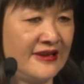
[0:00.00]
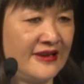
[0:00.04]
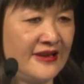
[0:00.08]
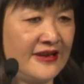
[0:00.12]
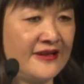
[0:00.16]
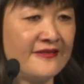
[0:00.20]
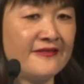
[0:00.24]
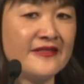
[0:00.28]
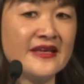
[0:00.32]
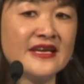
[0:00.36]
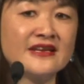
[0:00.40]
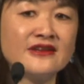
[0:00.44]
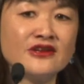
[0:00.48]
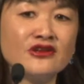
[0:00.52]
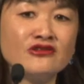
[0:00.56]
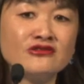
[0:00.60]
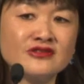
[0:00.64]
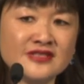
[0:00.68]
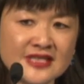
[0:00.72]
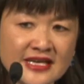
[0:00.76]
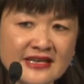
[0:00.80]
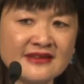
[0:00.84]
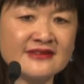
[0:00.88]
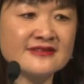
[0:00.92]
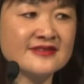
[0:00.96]
And then New
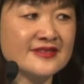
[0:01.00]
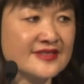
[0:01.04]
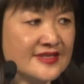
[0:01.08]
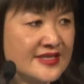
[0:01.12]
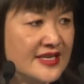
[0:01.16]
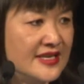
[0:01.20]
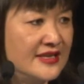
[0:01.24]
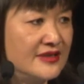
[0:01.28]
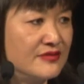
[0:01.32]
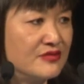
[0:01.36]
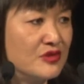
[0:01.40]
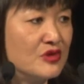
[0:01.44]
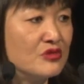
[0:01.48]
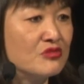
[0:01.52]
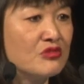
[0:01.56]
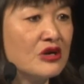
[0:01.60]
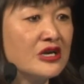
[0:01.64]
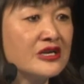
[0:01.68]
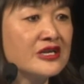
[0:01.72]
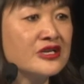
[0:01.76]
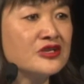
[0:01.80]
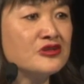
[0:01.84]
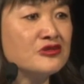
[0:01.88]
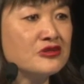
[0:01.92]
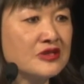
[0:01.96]
Zealand said, well, why
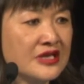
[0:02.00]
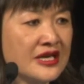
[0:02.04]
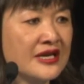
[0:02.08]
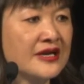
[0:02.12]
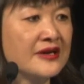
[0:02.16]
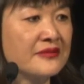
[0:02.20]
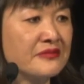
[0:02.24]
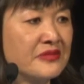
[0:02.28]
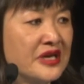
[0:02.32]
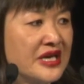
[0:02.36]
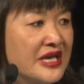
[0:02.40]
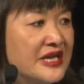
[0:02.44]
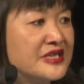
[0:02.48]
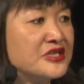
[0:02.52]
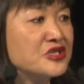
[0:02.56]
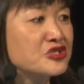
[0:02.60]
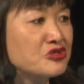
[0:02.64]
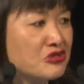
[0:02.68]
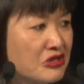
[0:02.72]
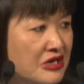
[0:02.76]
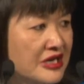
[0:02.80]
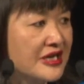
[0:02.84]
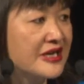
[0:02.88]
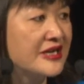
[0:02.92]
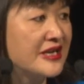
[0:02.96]
don't you come and
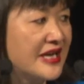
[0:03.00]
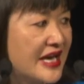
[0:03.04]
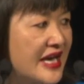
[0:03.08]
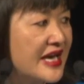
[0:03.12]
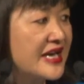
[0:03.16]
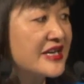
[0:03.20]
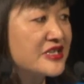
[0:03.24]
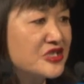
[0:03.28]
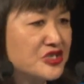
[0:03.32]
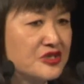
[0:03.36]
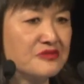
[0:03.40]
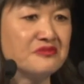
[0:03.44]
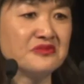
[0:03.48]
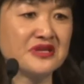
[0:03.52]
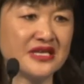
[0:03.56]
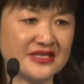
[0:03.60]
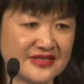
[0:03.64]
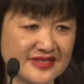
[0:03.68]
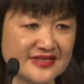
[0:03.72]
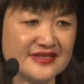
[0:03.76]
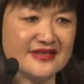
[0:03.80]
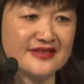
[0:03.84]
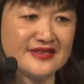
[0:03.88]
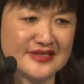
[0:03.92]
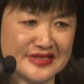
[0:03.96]
train our
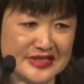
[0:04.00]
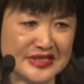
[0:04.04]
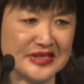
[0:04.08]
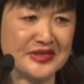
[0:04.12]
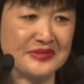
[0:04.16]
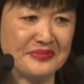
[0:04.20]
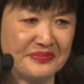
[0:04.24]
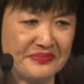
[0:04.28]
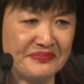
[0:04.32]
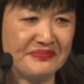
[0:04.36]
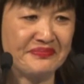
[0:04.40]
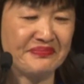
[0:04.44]
gymnastics team?